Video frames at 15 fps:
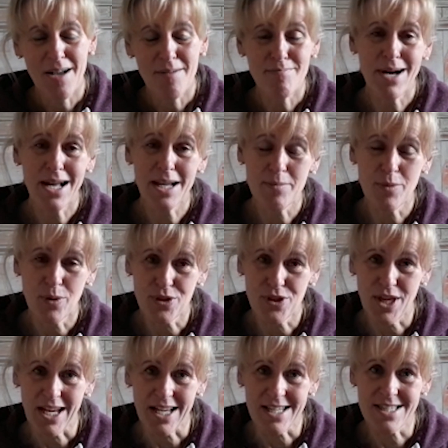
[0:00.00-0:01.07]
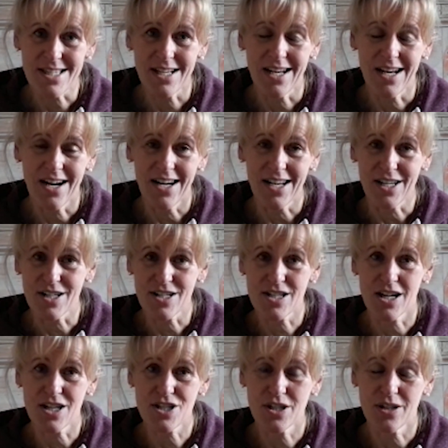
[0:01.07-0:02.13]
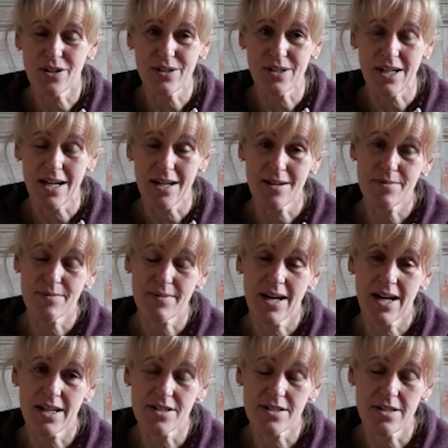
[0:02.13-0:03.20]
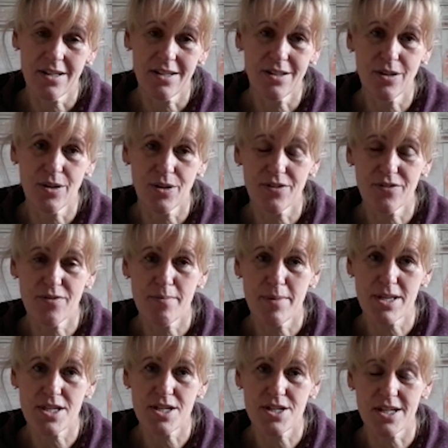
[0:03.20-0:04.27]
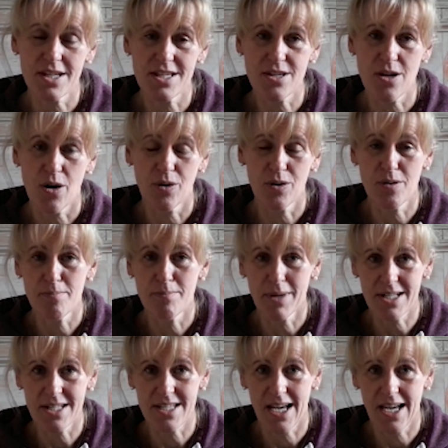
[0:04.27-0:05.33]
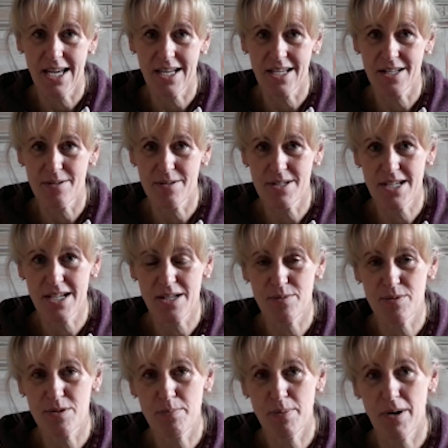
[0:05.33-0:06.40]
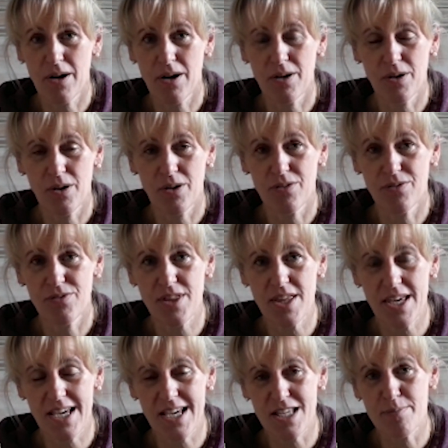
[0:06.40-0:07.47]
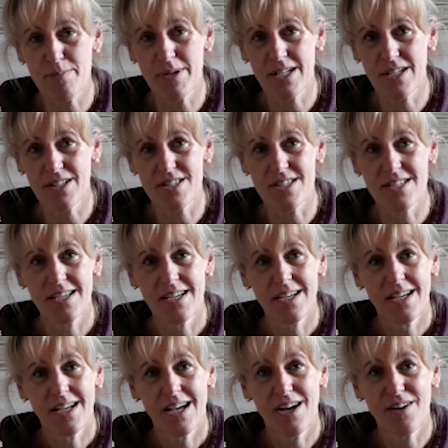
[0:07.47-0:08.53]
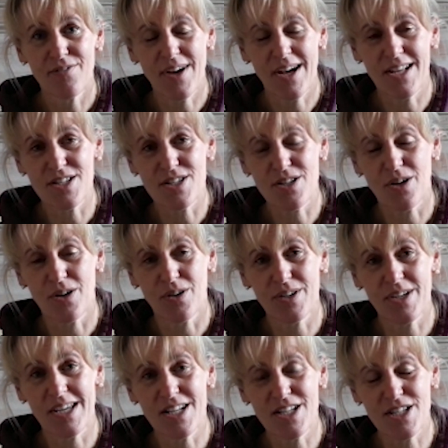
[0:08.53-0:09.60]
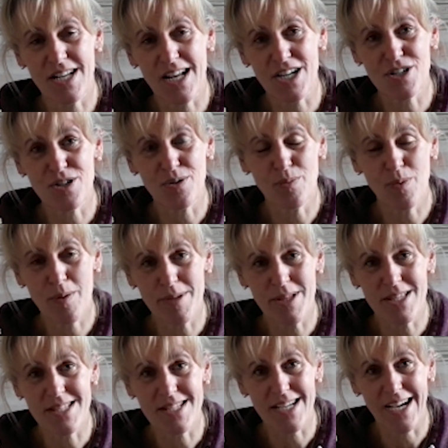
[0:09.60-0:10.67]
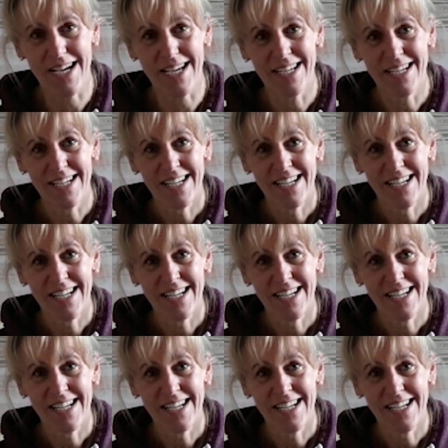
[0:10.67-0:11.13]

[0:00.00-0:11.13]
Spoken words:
Many more things that I could touch on. I had a lot of messages on Monday and indeed was part of the East Midlands event on International Women's Day.